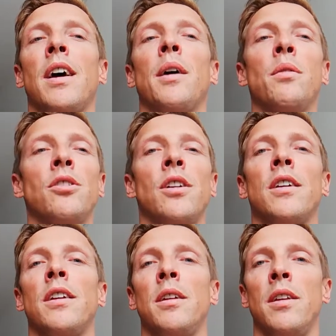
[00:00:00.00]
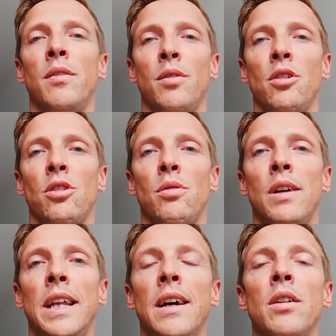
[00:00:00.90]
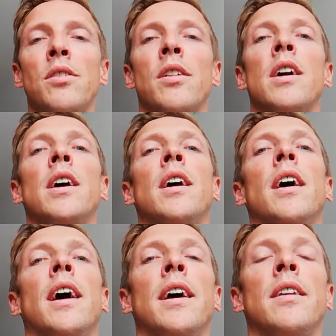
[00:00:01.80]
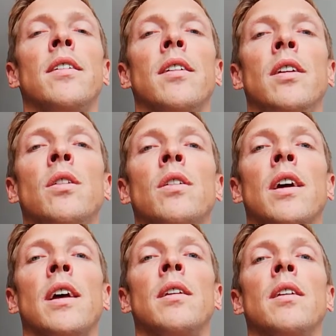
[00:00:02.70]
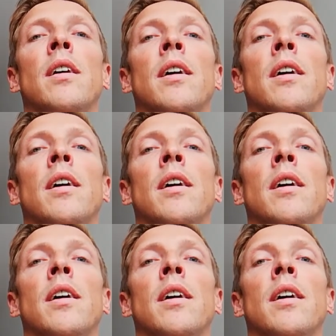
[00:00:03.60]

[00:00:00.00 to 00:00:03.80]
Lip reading: I will share that in future videos, and you can